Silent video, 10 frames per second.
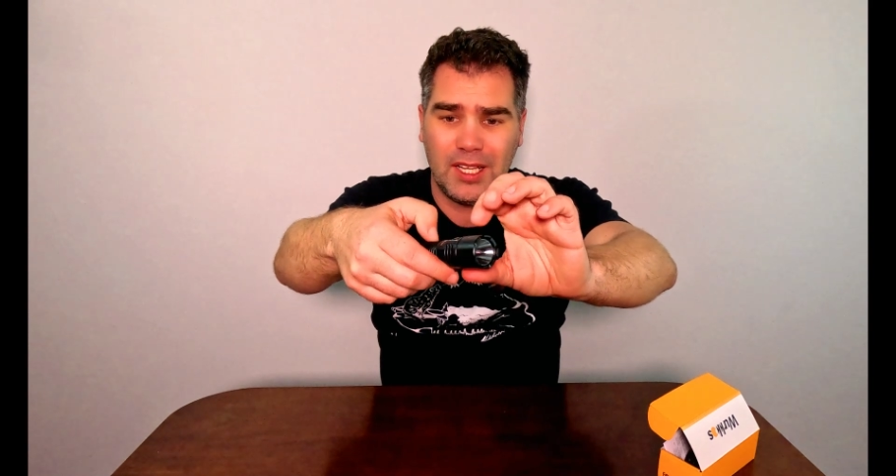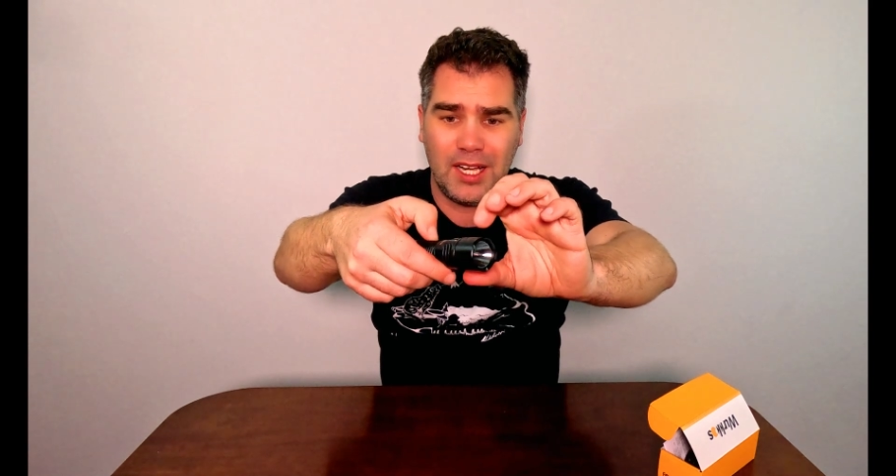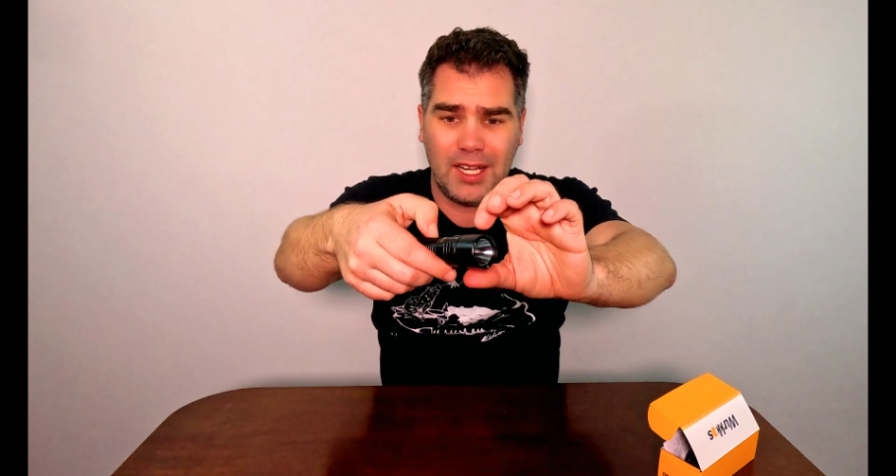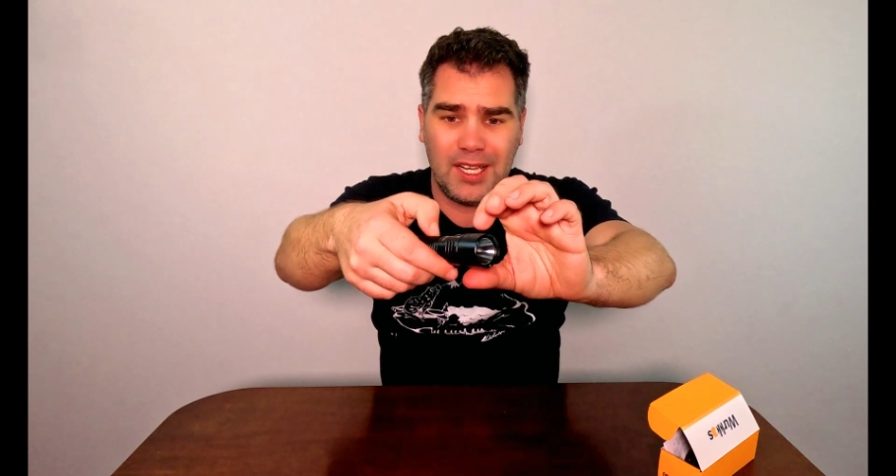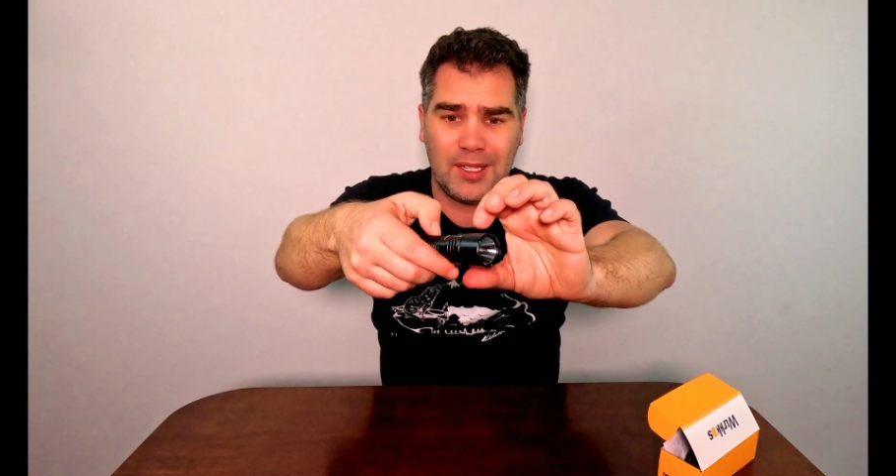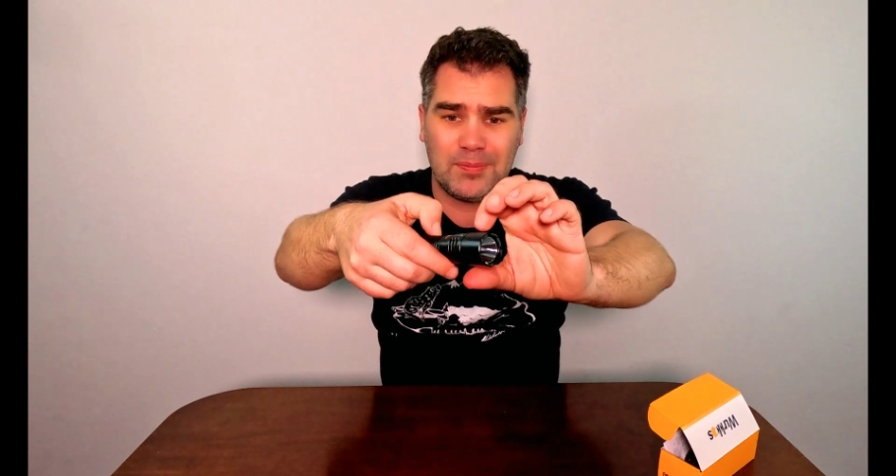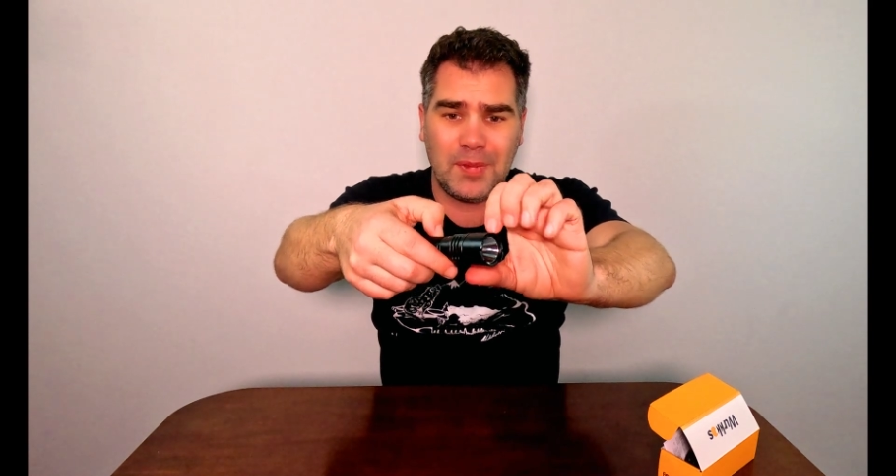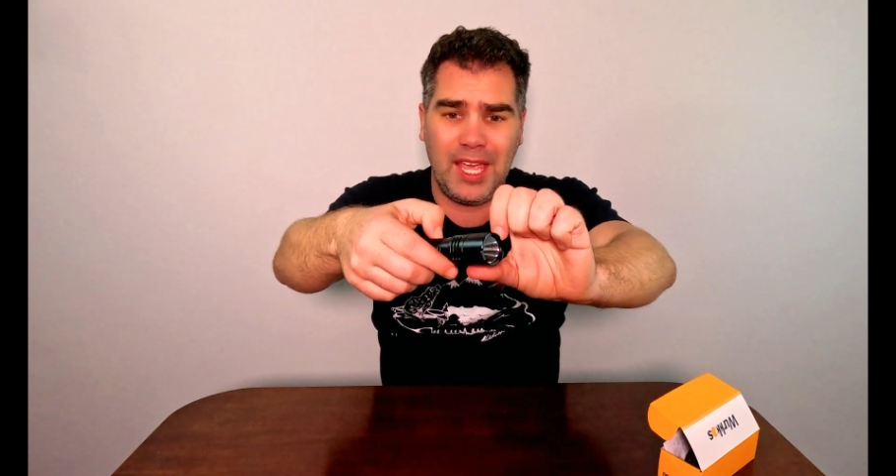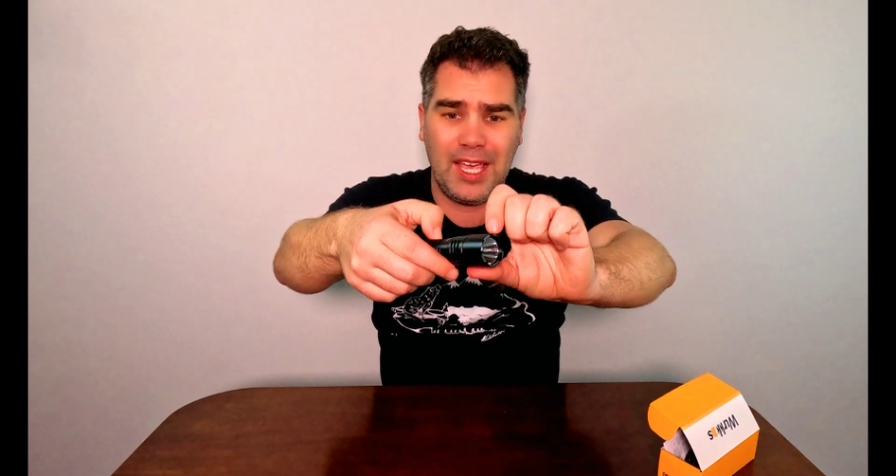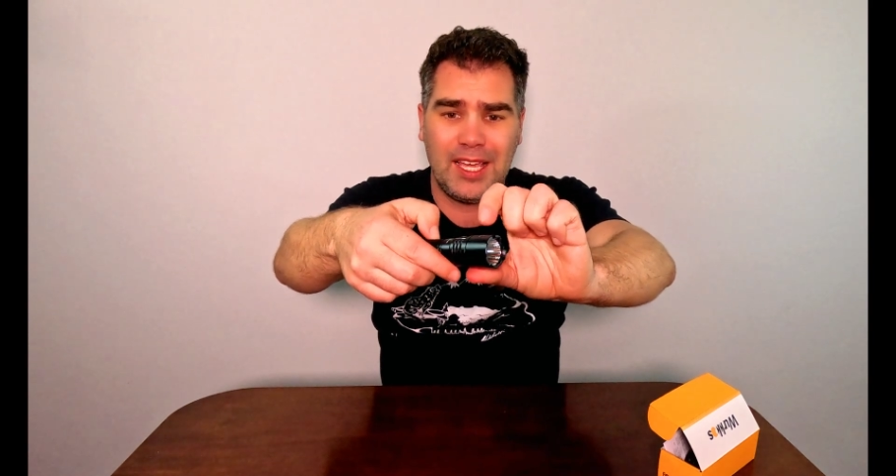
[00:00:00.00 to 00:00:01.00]

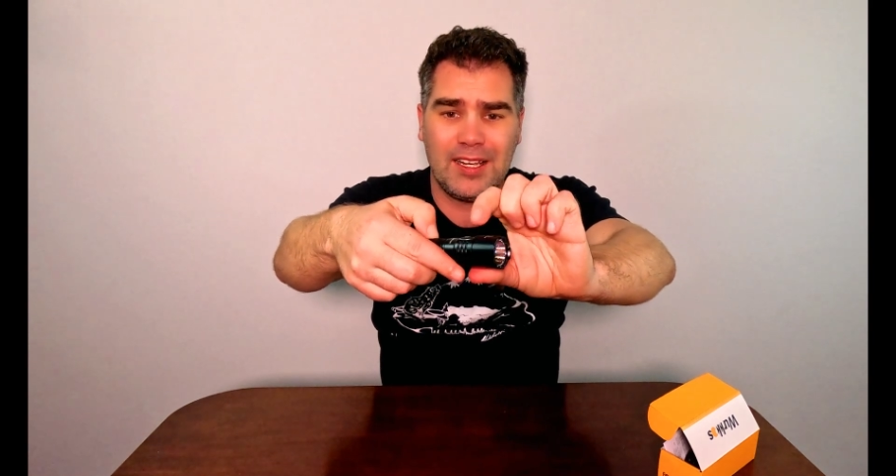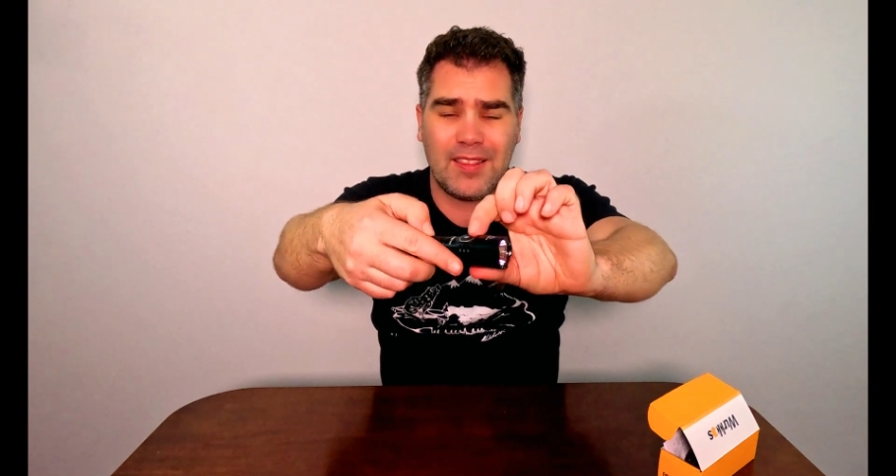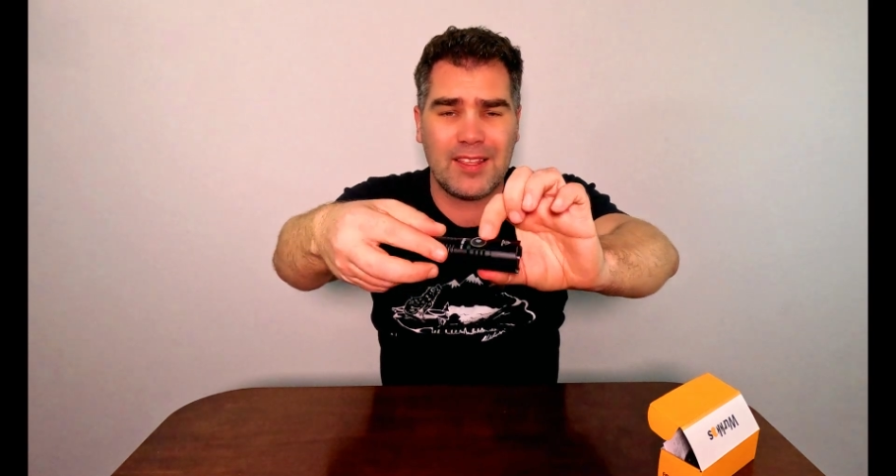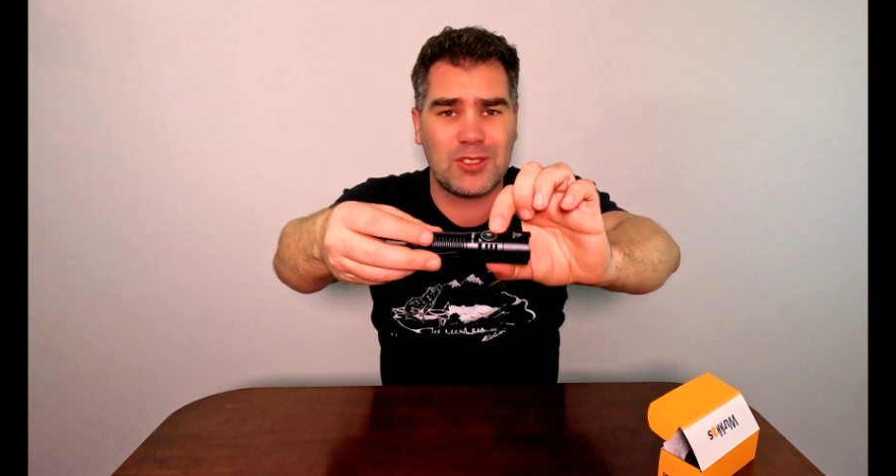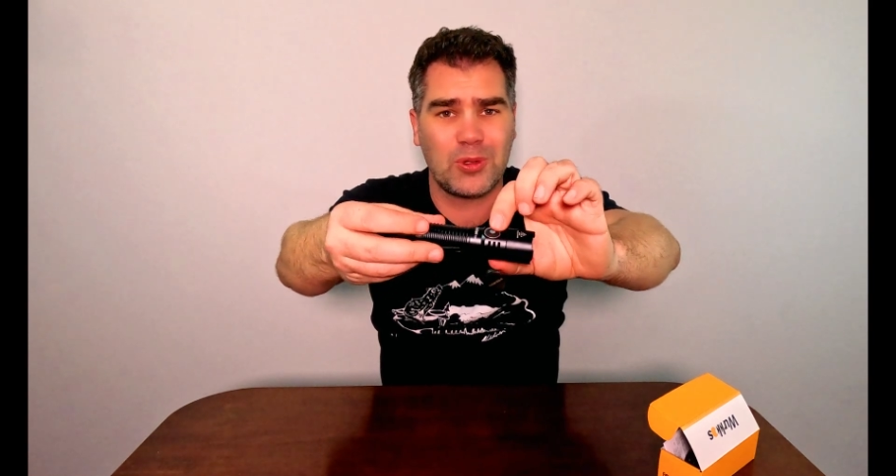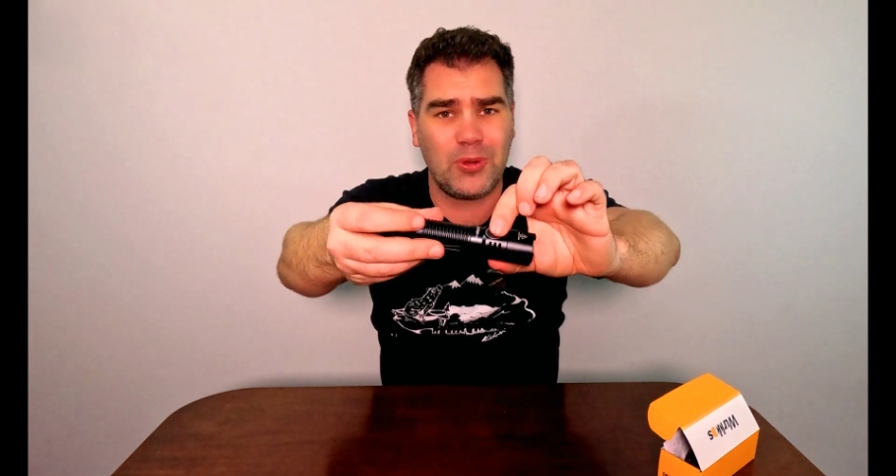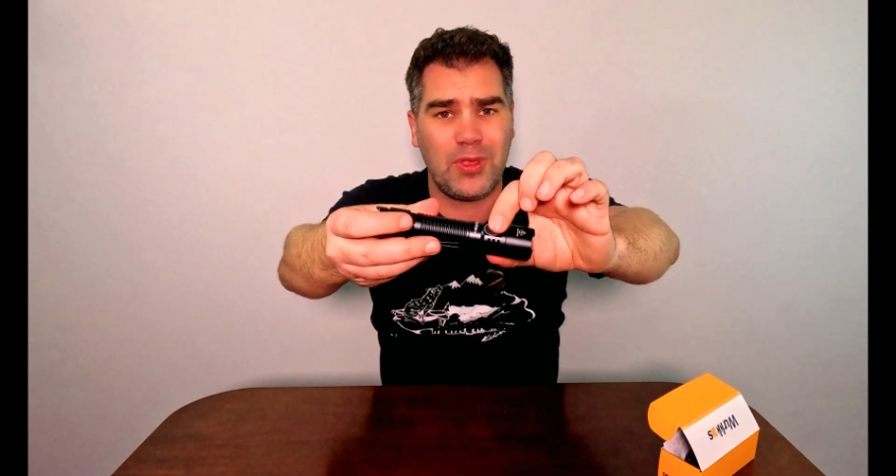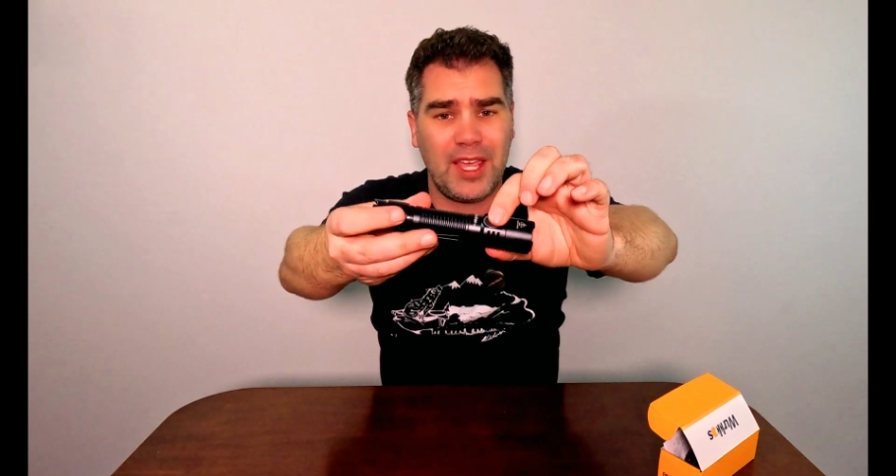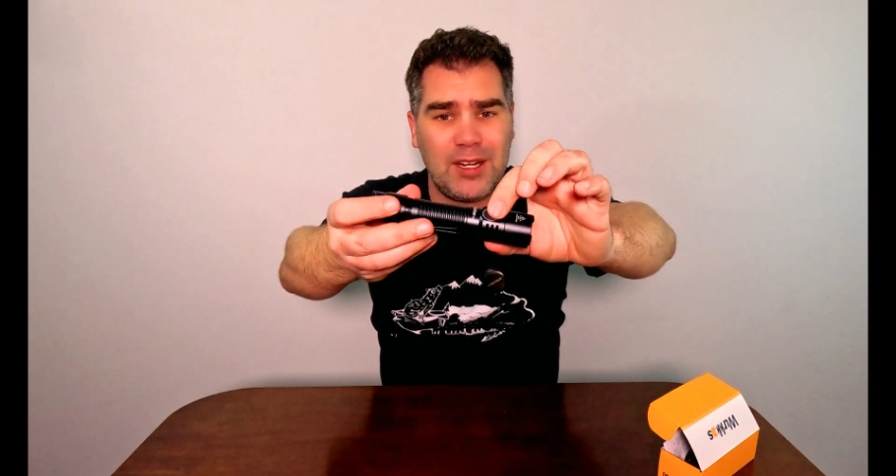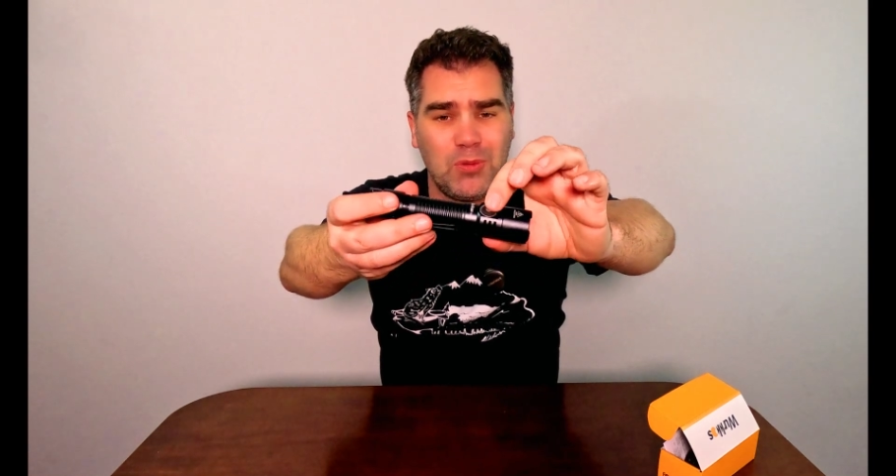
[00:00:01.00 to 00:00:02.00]
And this little
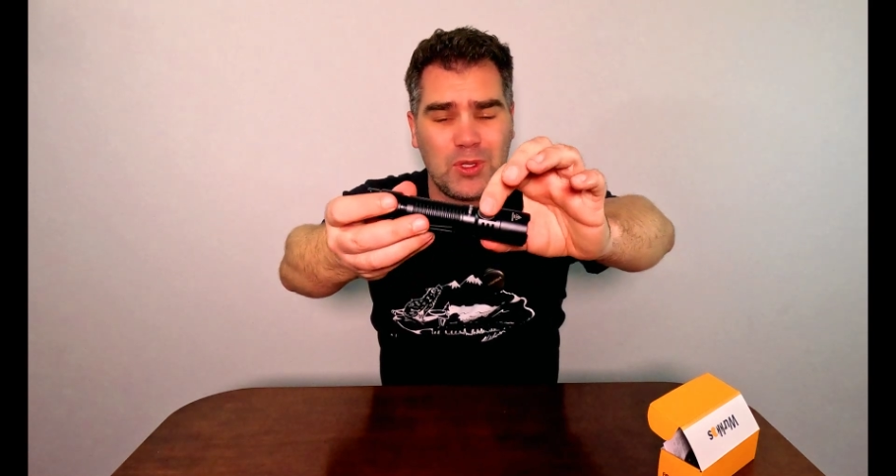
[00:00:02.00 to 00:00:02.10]
light